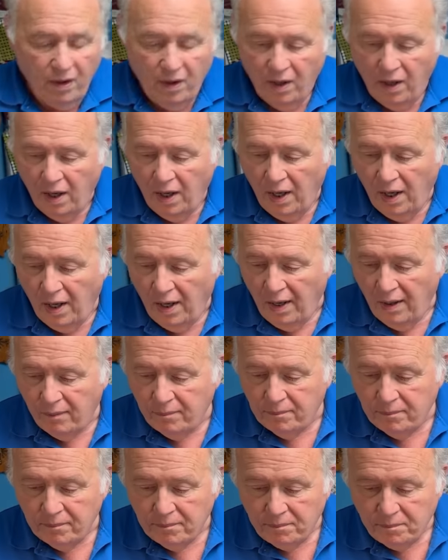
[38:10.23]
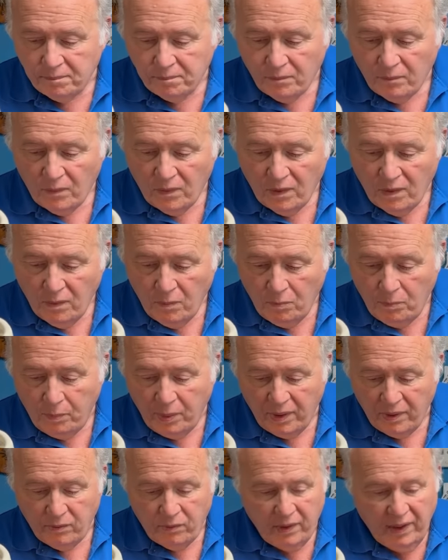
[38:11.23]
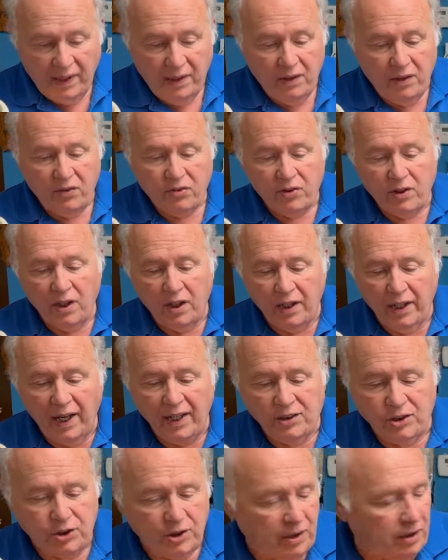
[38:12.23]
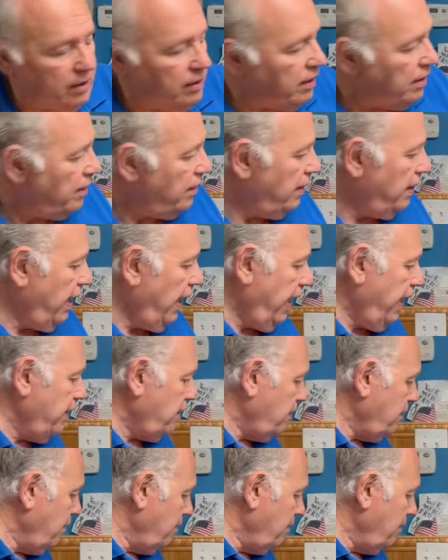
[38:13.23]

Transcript: Um, but in this collection, Nate.